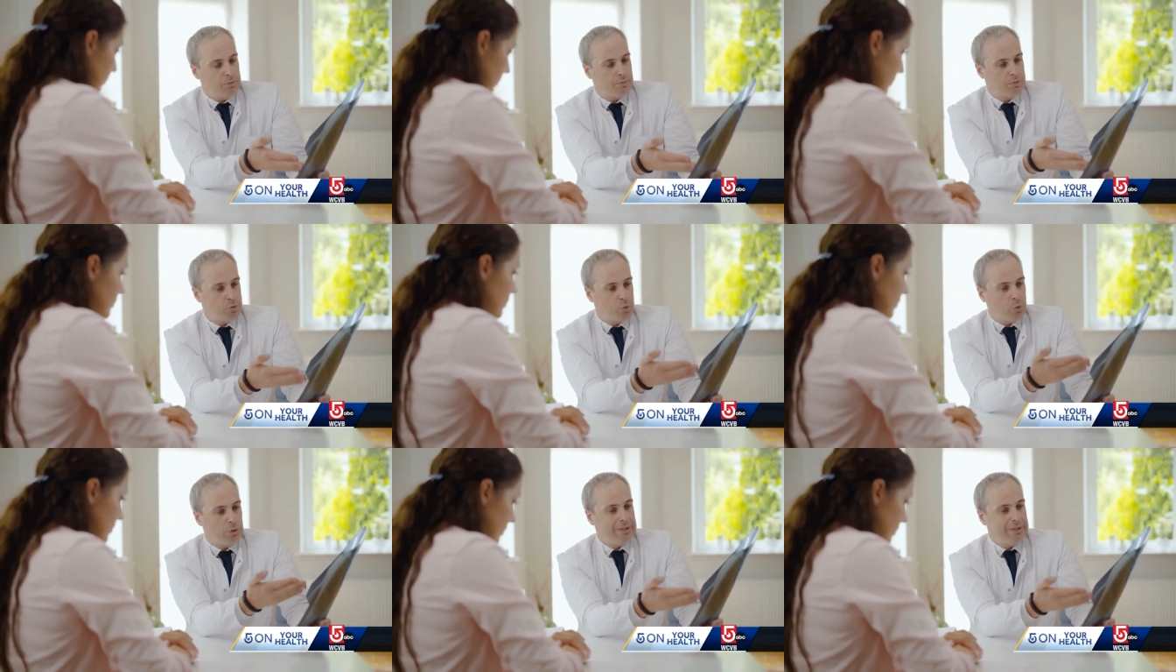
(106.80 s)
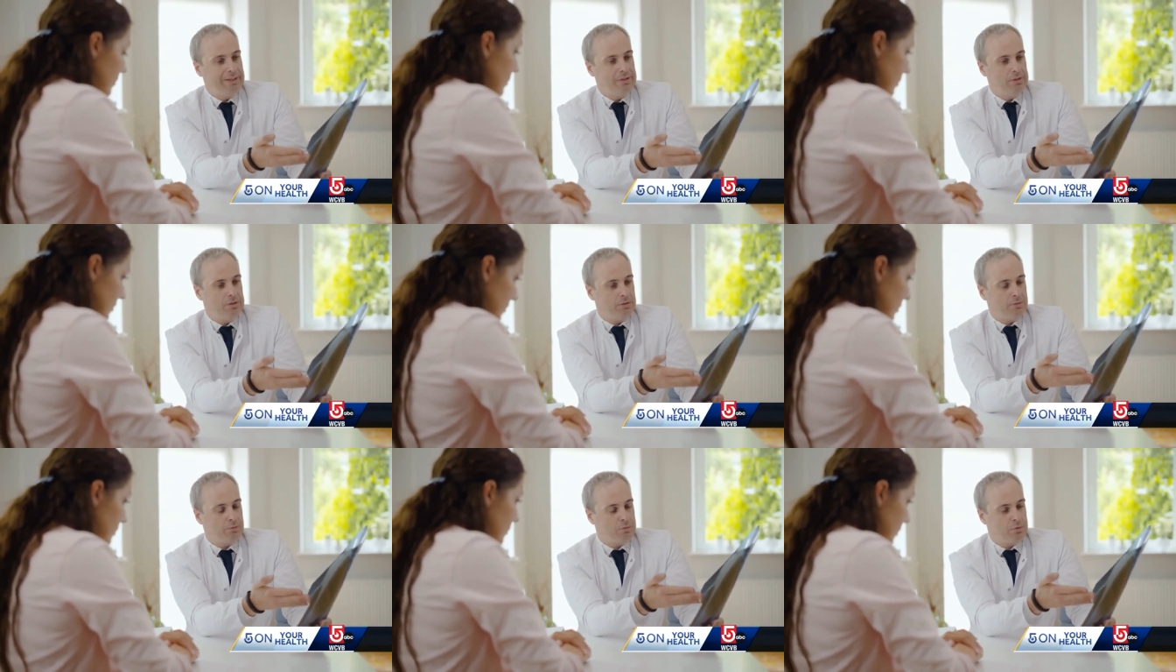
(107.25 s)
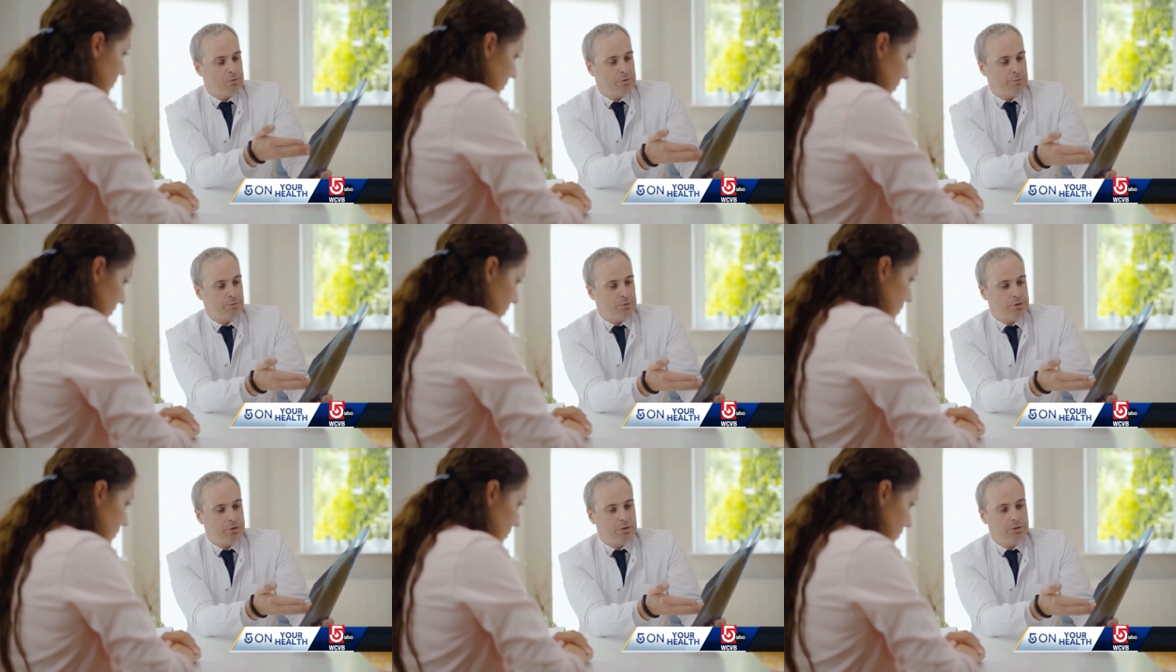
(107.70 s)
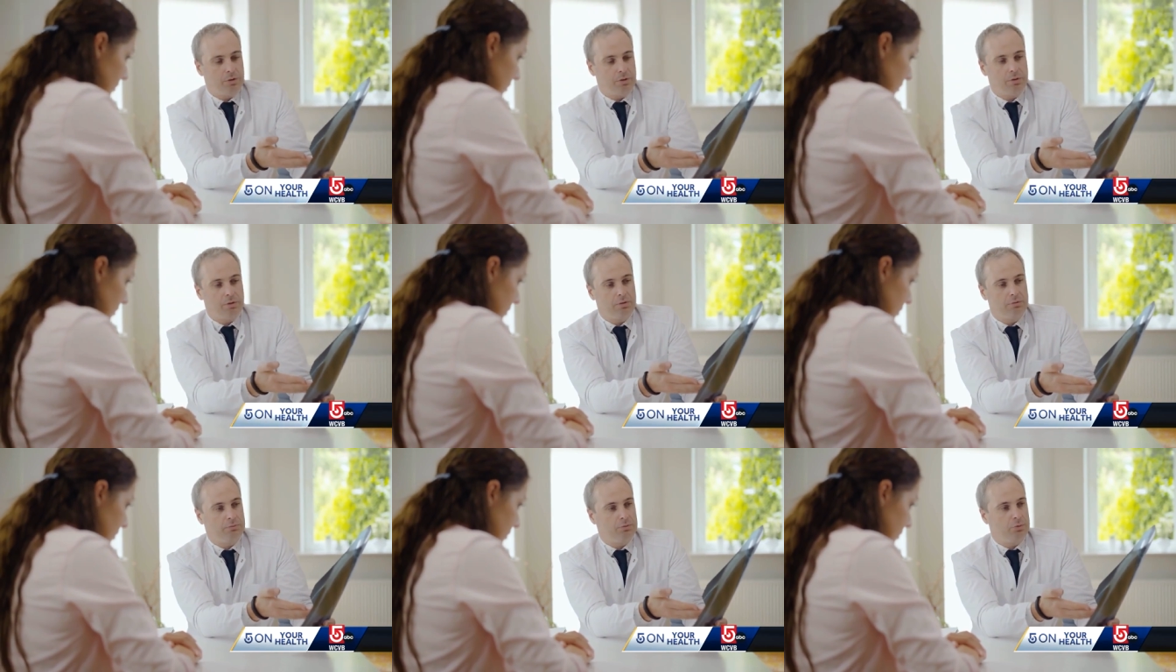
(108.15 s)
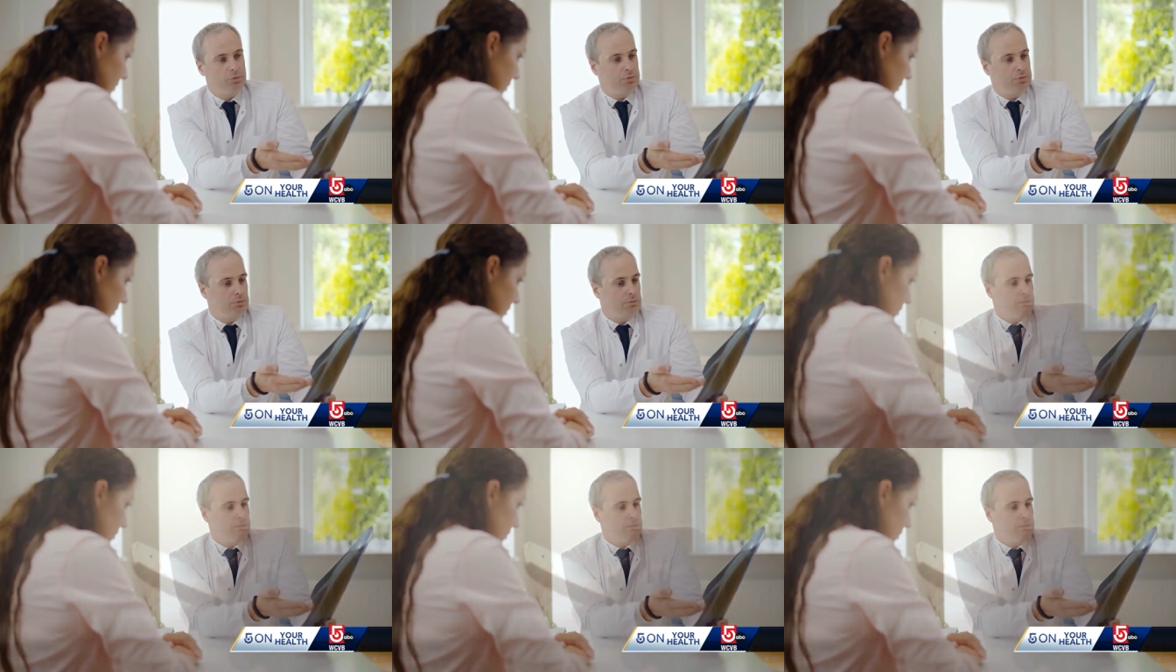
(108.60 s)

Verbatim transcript: The best use of them is uh,